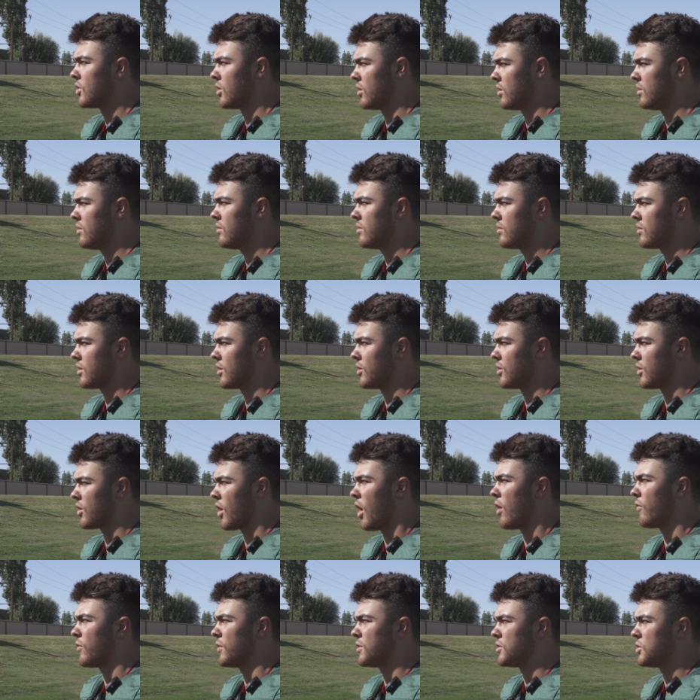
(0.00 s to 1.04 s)
Good, good. The
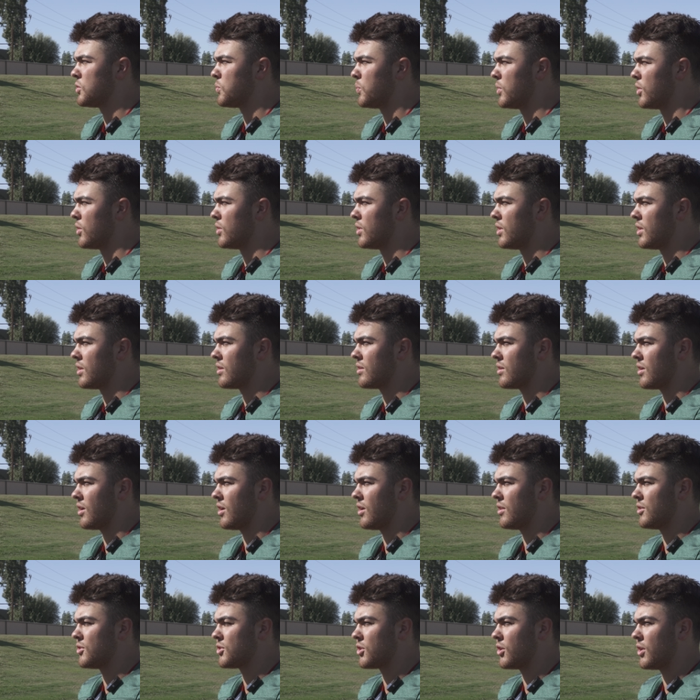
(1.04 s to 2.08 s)
confidence is building.
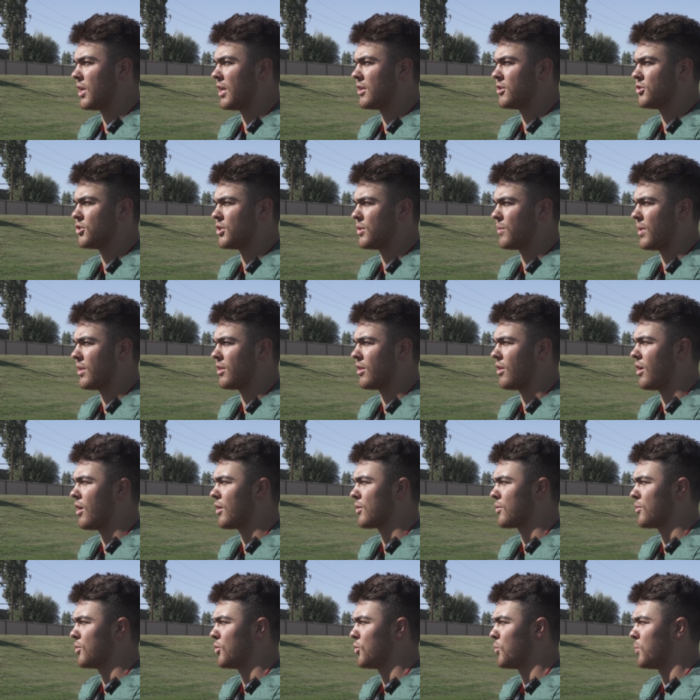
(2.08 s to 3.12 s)
Uh, there's good energy around the
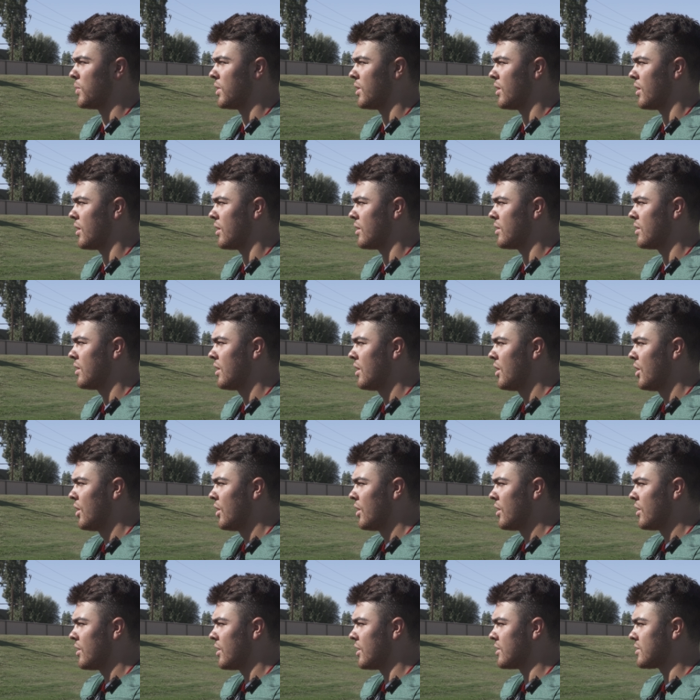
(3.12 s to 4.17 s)
locker room, and uh,
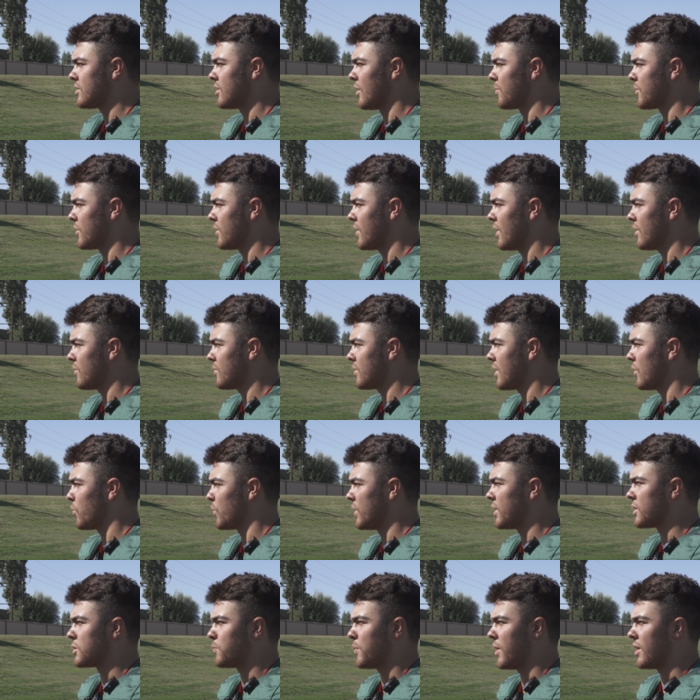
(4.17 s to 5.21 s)
it's something that, that
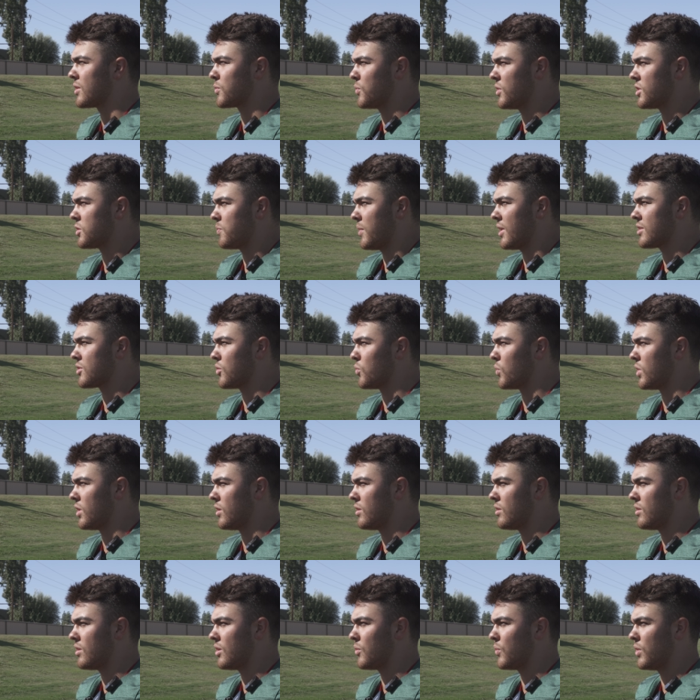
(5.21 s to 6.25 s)
we expect. We expect to
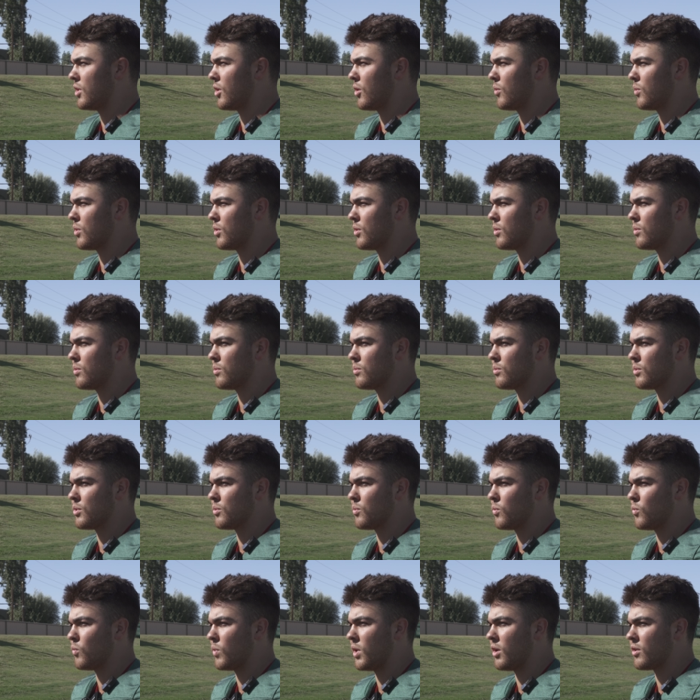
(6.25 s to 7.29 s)
win, and we know we're, we're
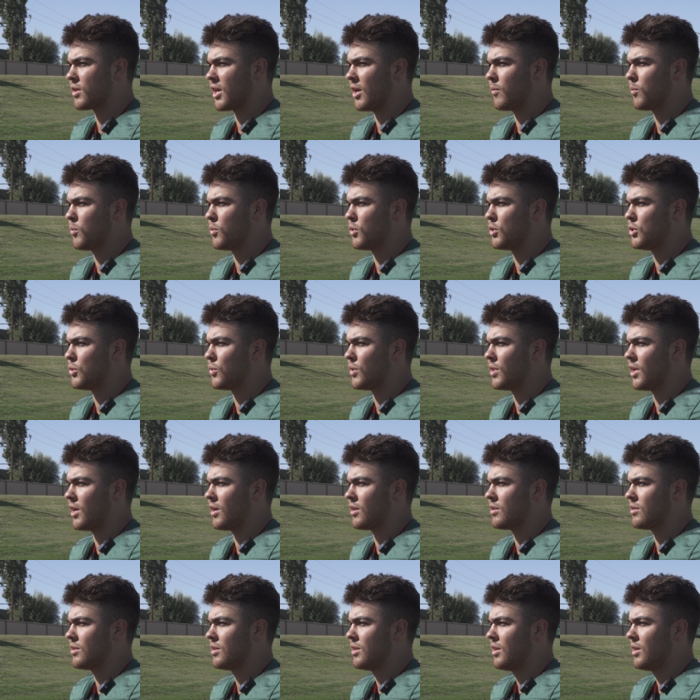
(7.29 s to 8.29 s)
well capable of doing that.